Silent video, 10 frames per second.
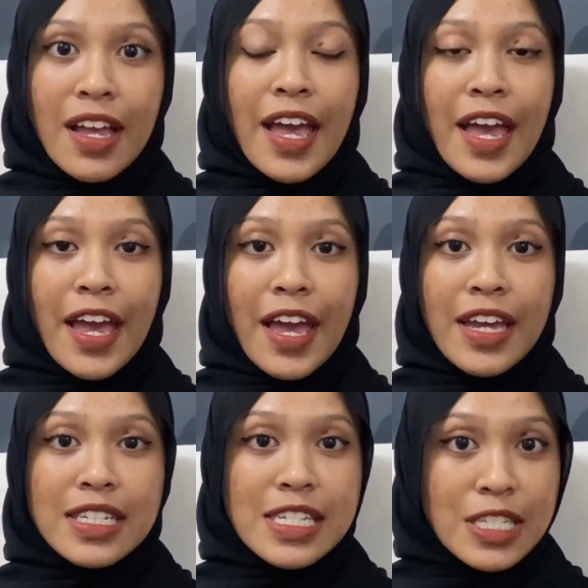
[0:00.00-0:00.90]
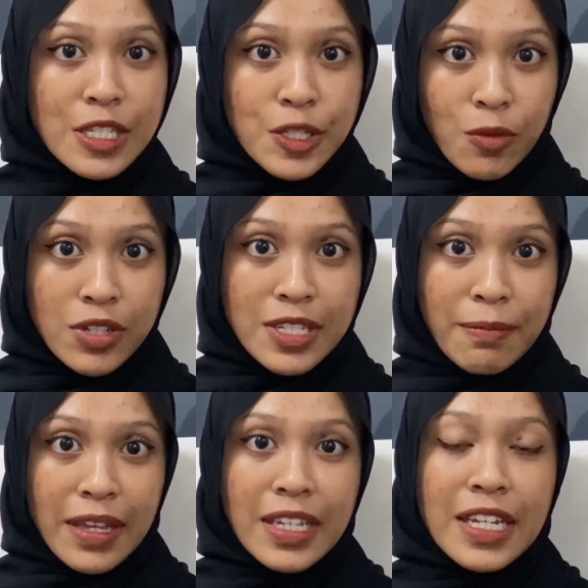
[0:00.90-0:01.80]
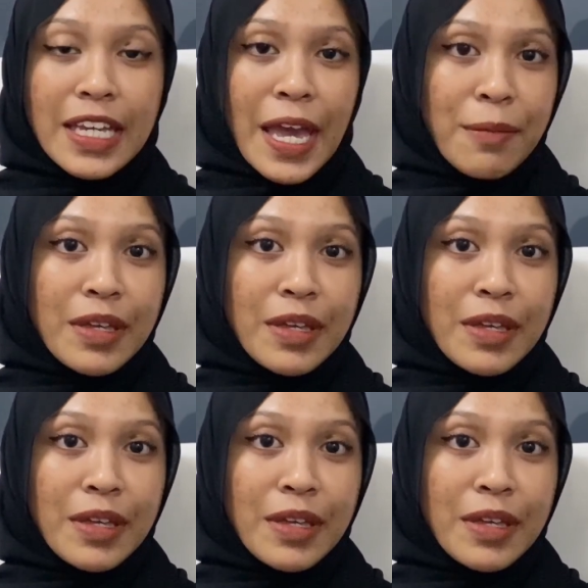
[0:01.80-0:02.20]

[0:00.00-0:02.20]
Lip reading: and this disposal method can be